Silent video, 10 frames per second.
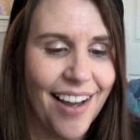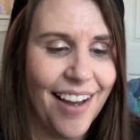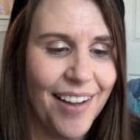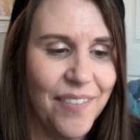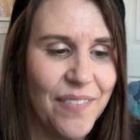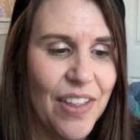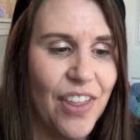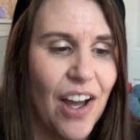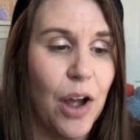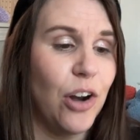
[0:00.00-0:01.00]

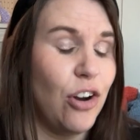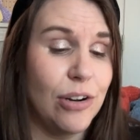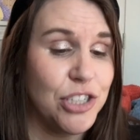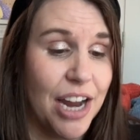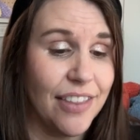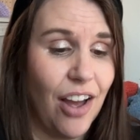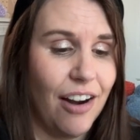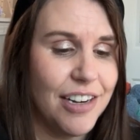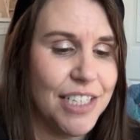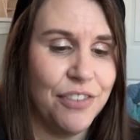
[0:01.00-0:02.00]
crocheting the
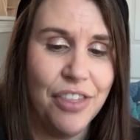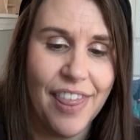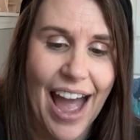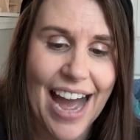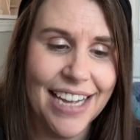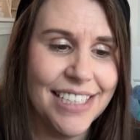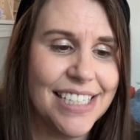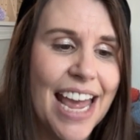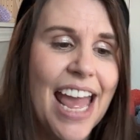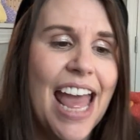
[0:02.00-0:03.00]
hearts for that.
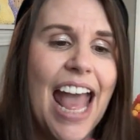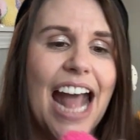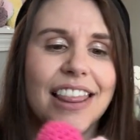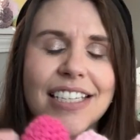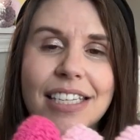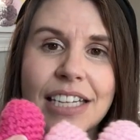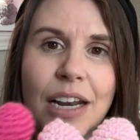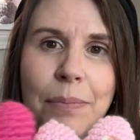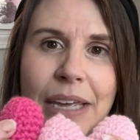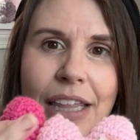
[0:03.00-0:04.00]
And this is
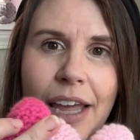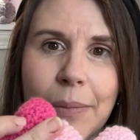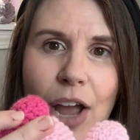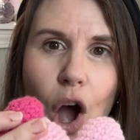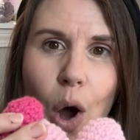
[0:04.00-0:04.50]
gonna be like my